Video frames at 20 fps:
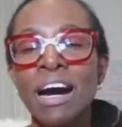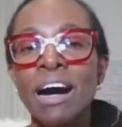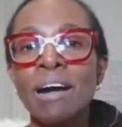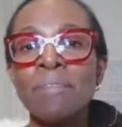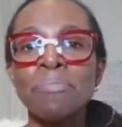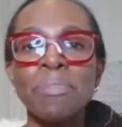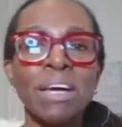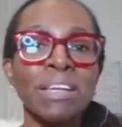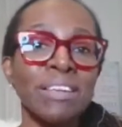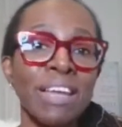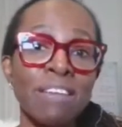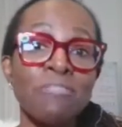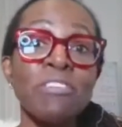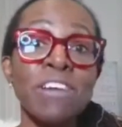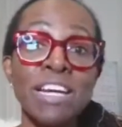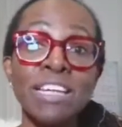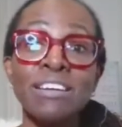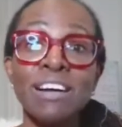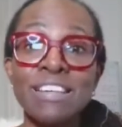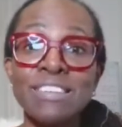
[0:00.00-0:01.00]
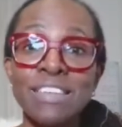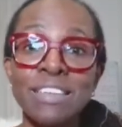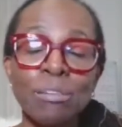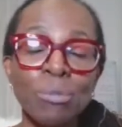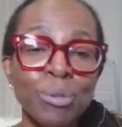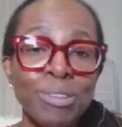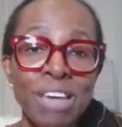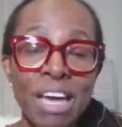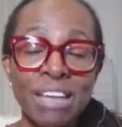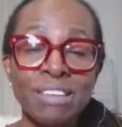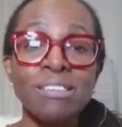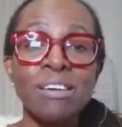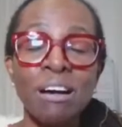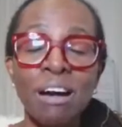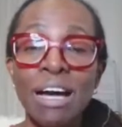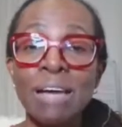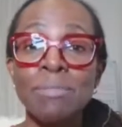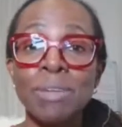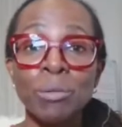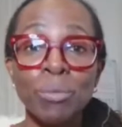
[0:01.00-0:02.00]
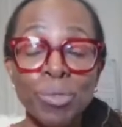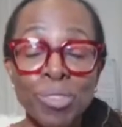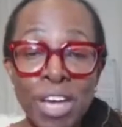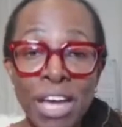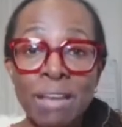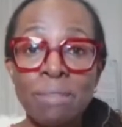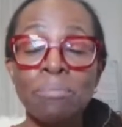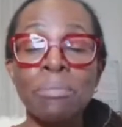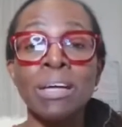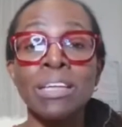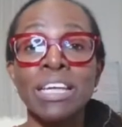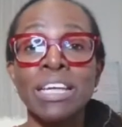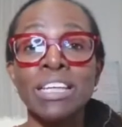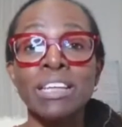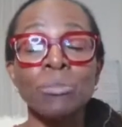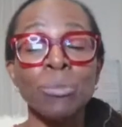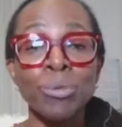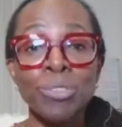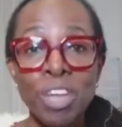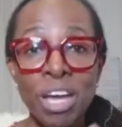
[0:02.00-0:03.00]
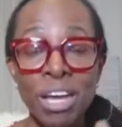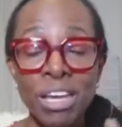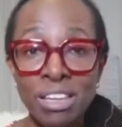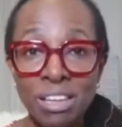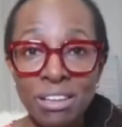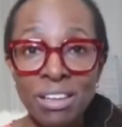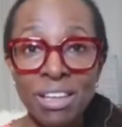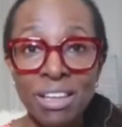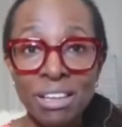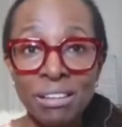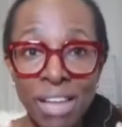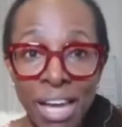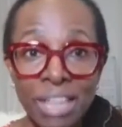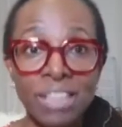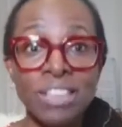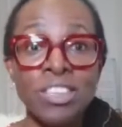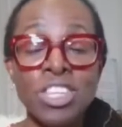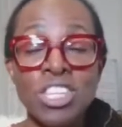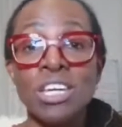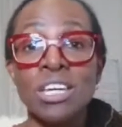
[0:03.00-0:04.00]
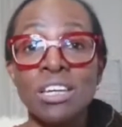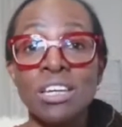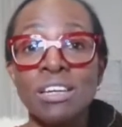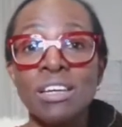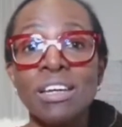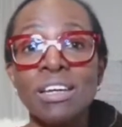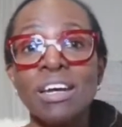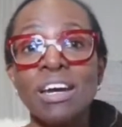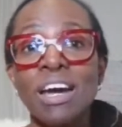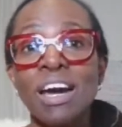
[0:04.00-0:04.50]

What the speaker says: And they realize that it will take time, and it will take money, and it will take energy,